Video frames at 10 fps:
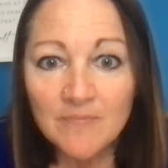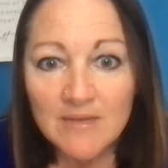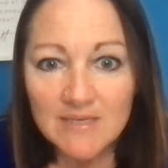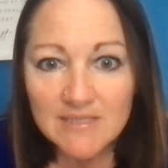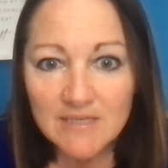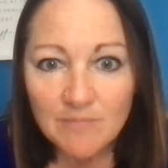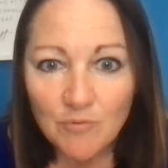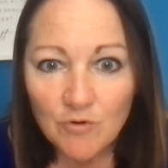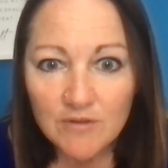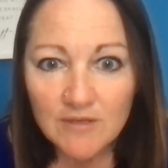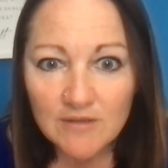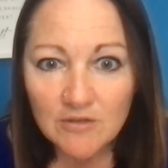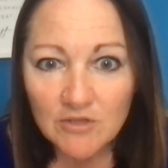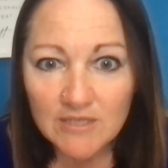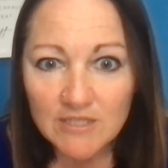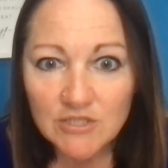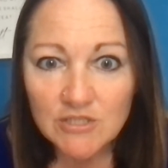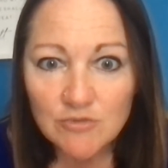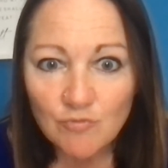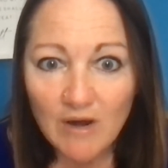is it important that the
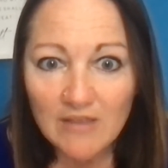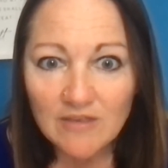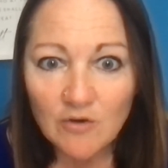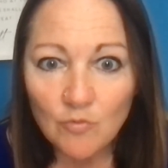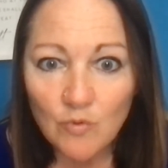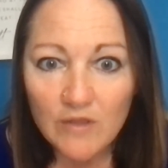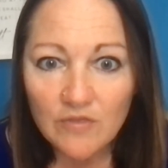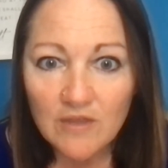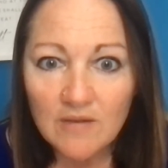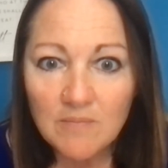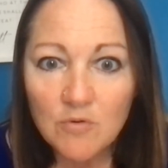clinician's right there with them,